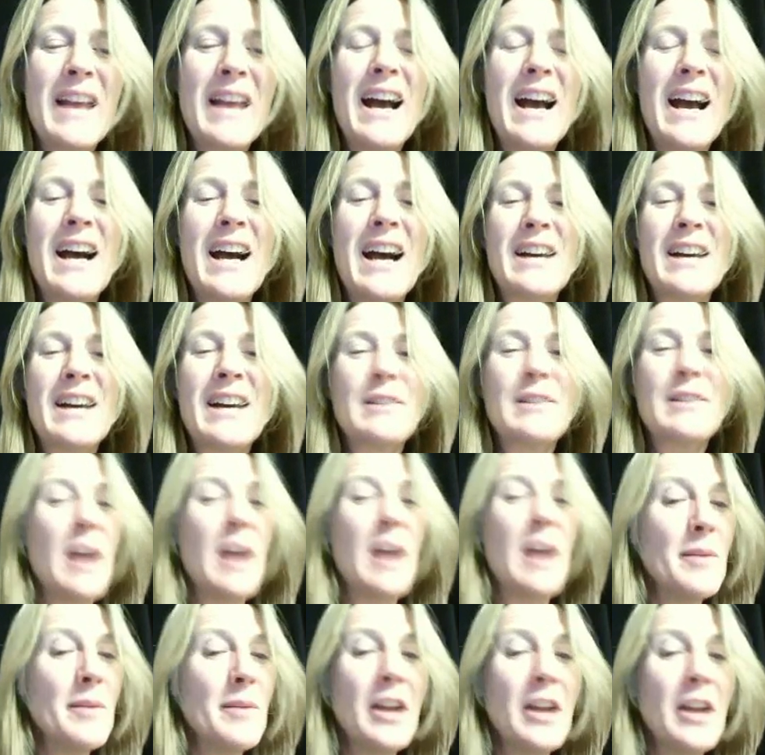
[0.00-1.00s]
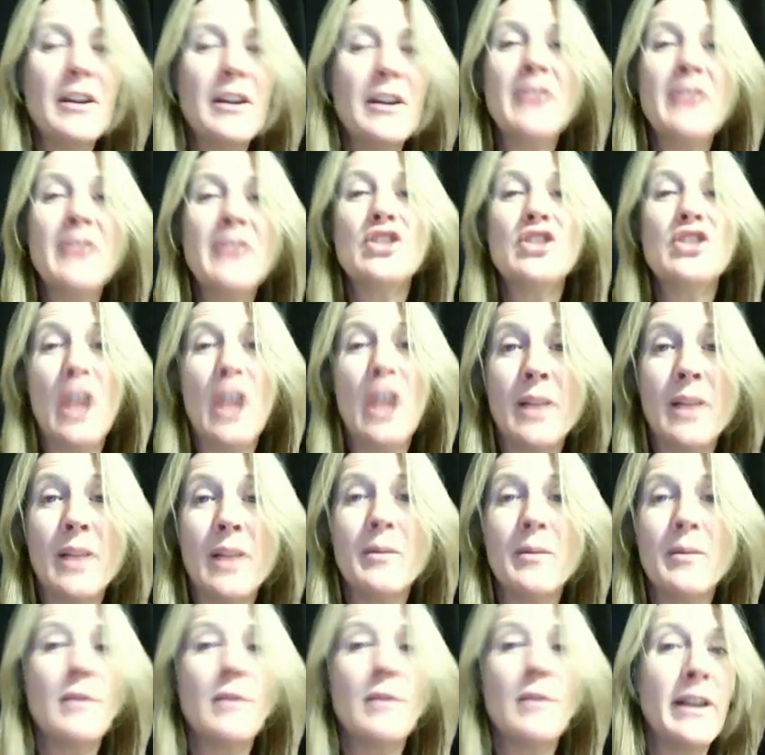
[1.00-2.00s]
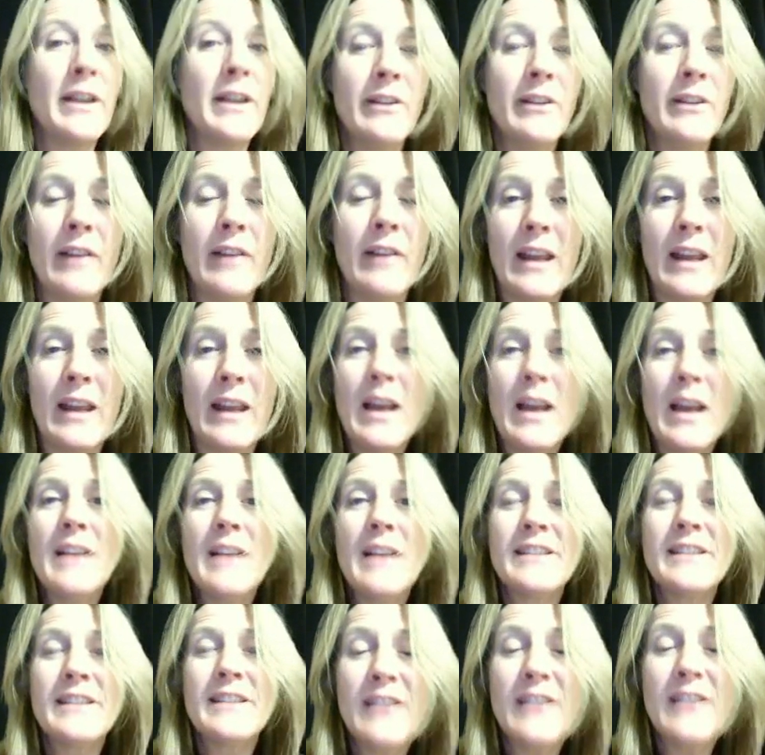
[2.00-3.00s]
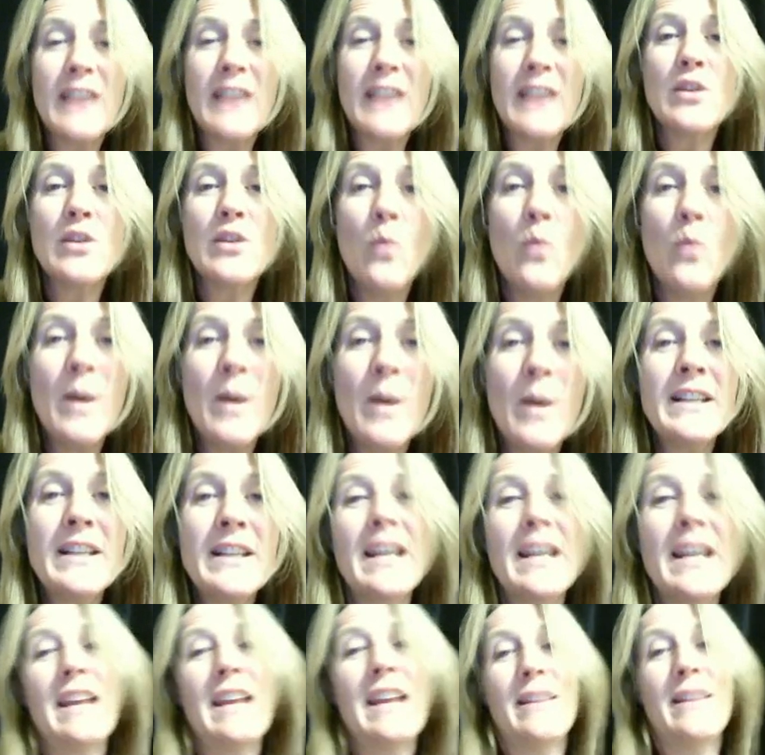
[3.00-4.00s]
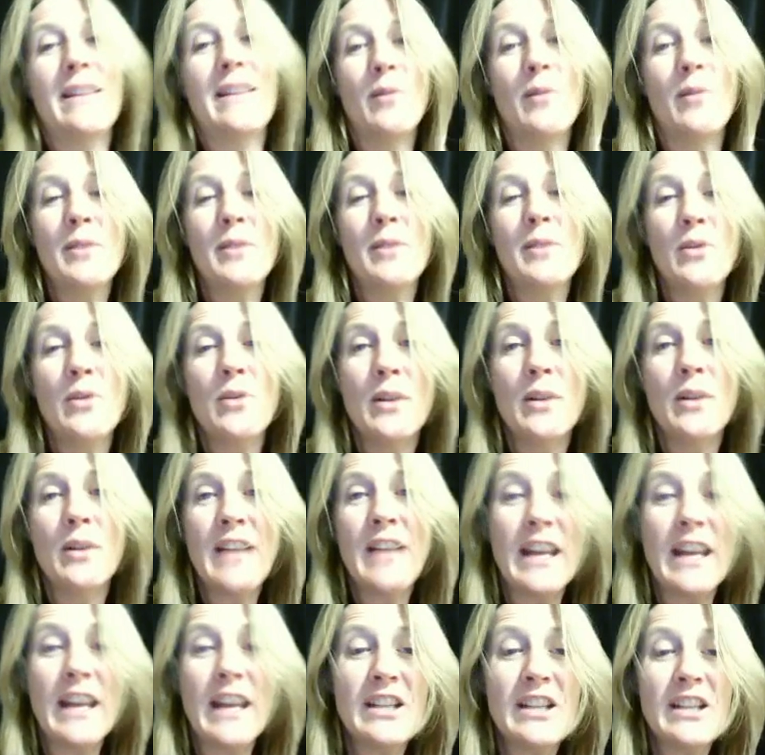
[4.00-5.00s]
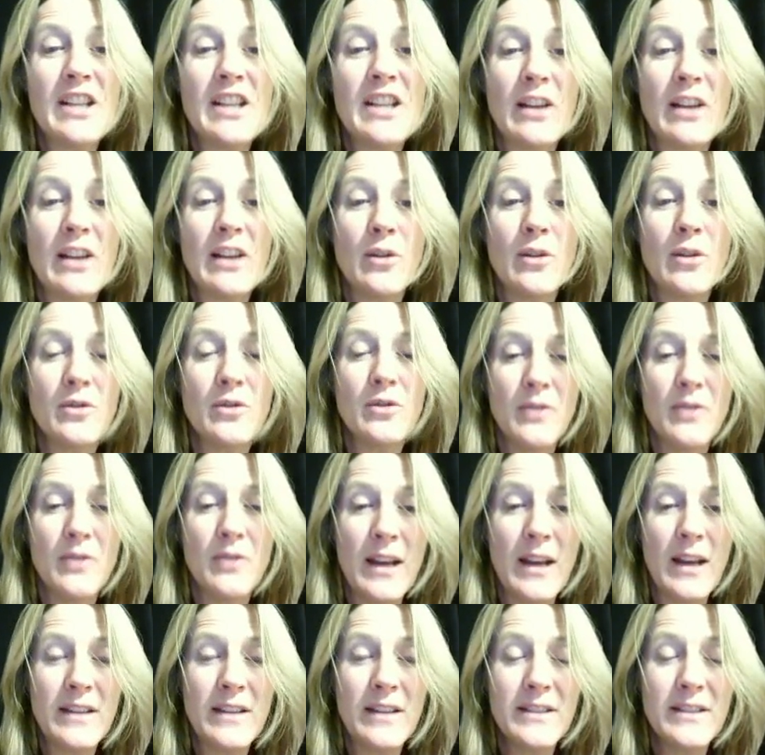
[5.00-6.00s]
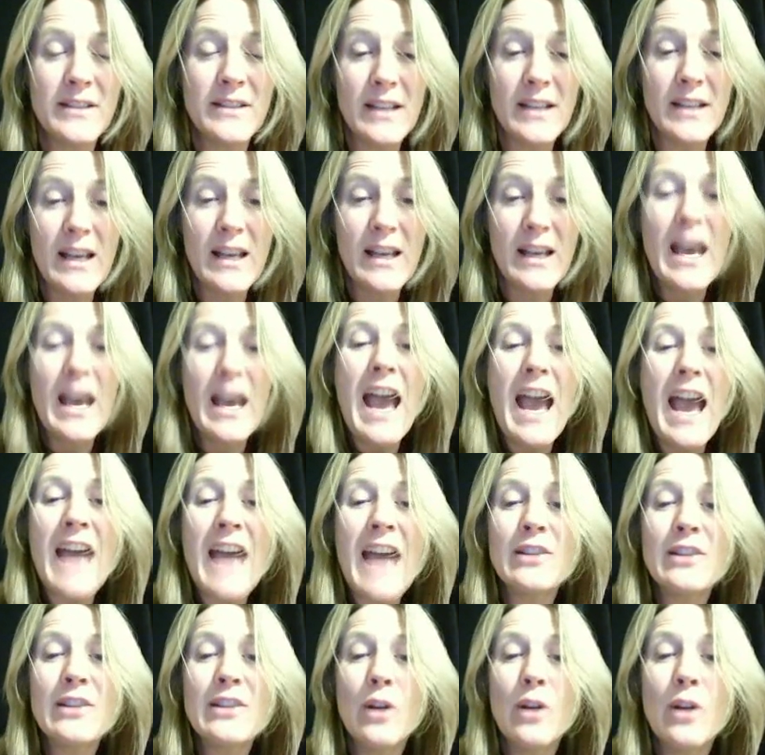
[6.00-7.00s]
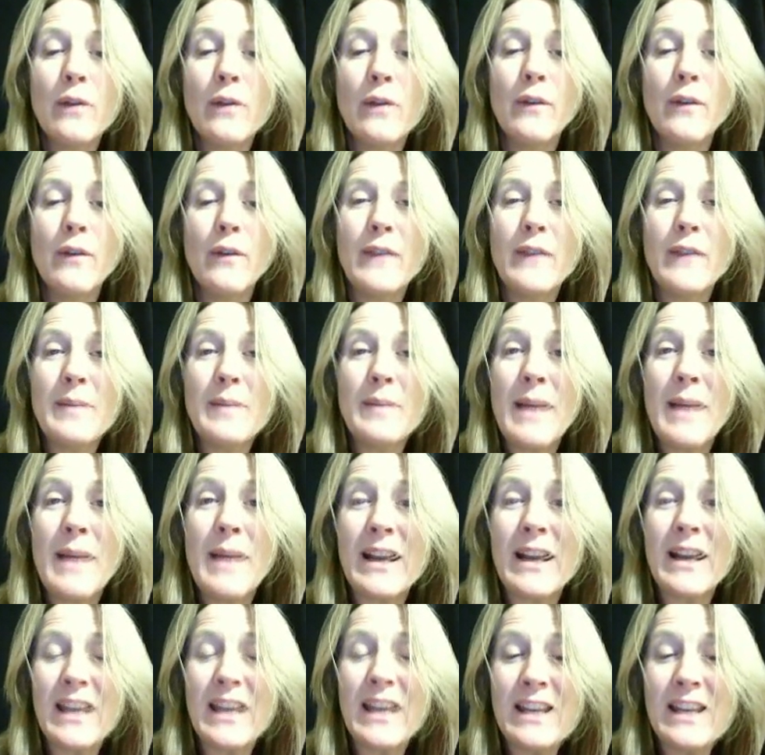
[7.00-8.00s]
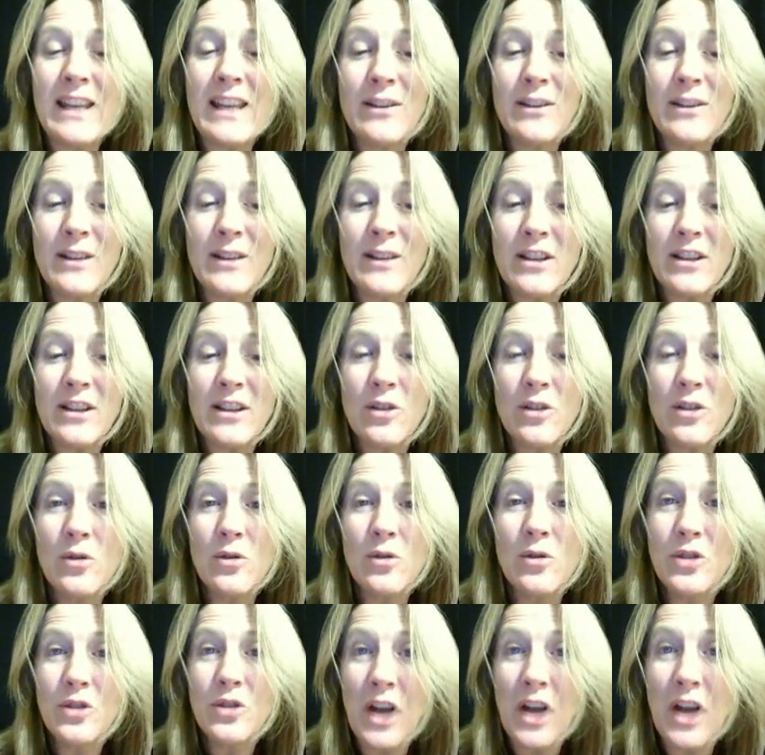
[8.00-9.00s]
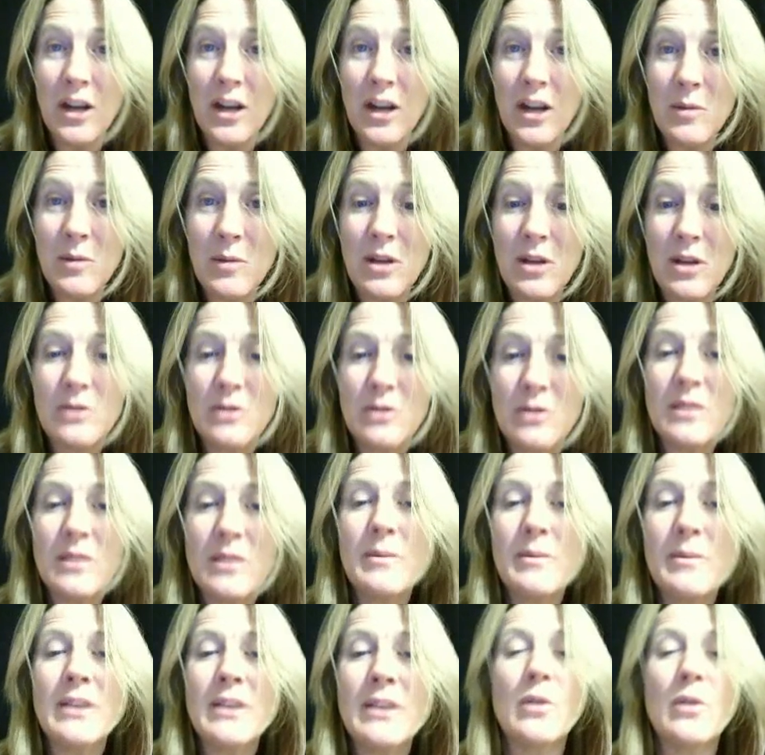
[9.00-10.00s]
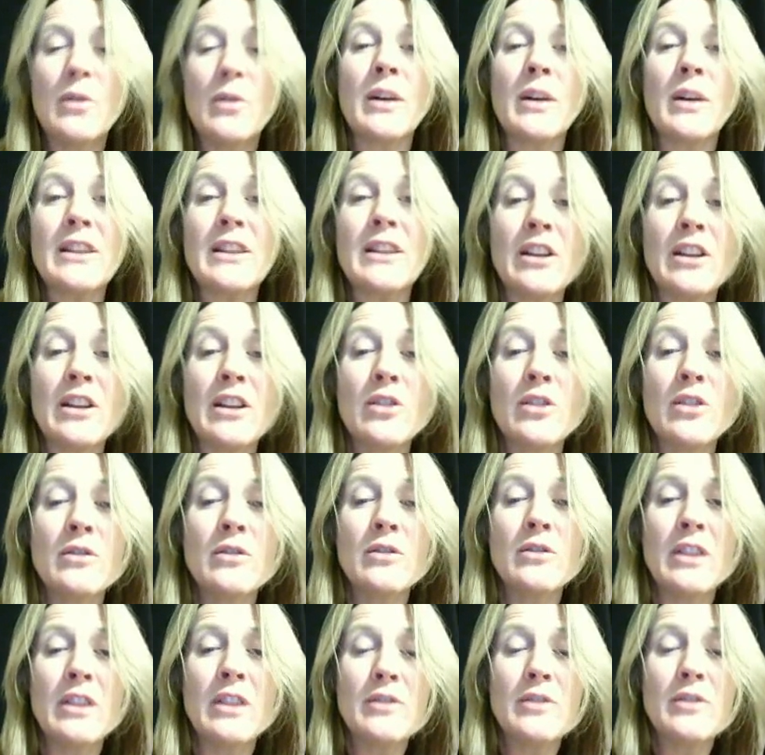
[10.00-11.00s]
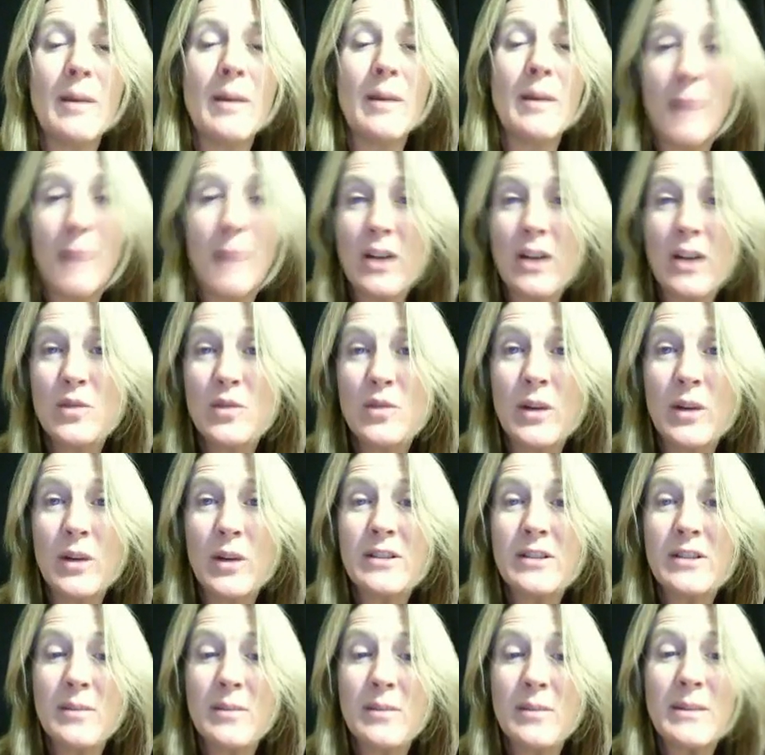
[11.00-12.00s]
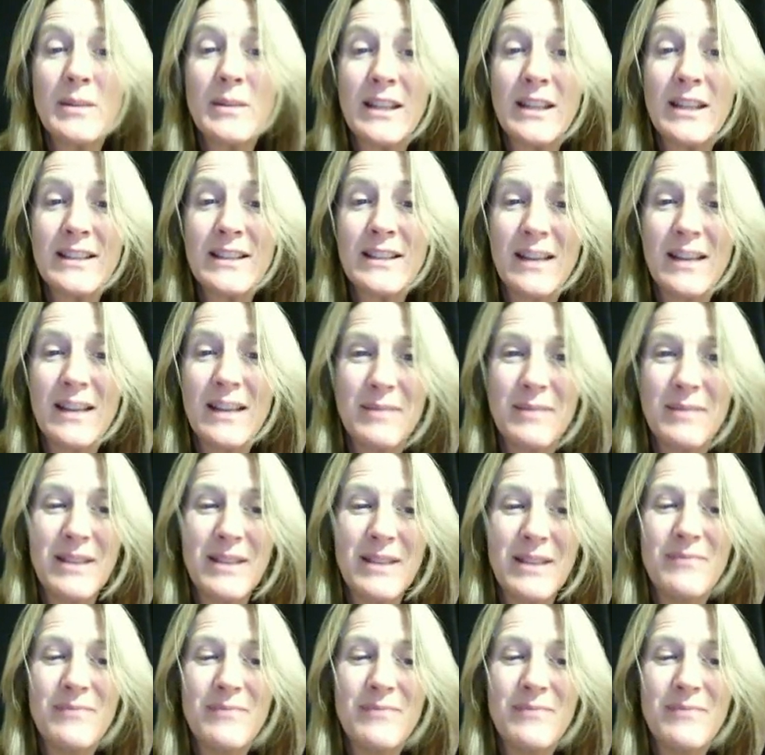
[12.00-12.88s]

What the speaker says: Comment on grades, check them regularly. Select one day that will be your day to check those grades. And look for feedback either in the Google document you submit or in the Dropbox where you submit the assignment.